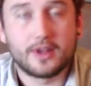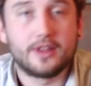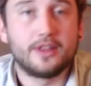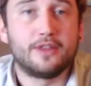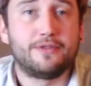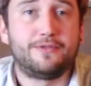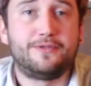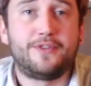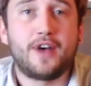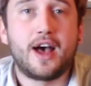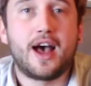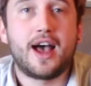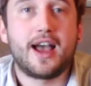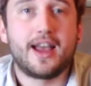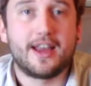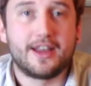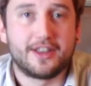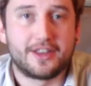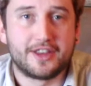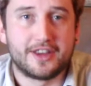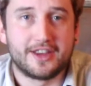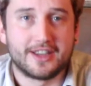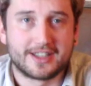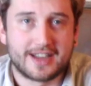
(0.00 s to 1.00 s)
The fire
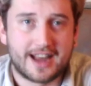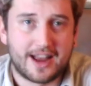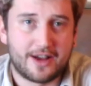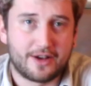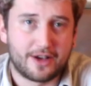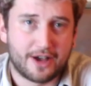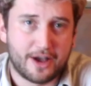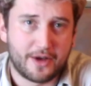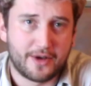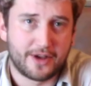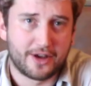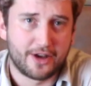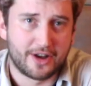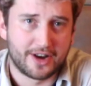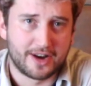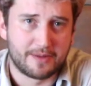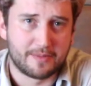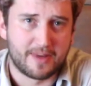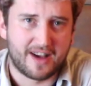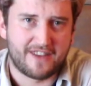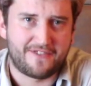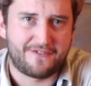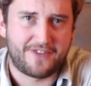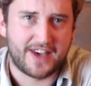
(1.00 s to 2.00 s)
that is now going on in
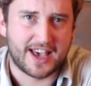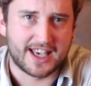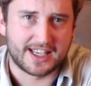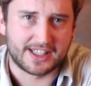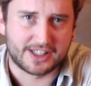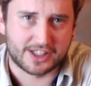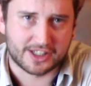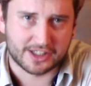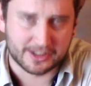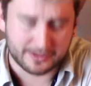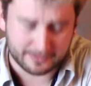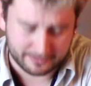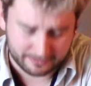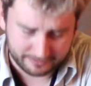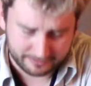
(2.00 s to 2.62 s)
my face.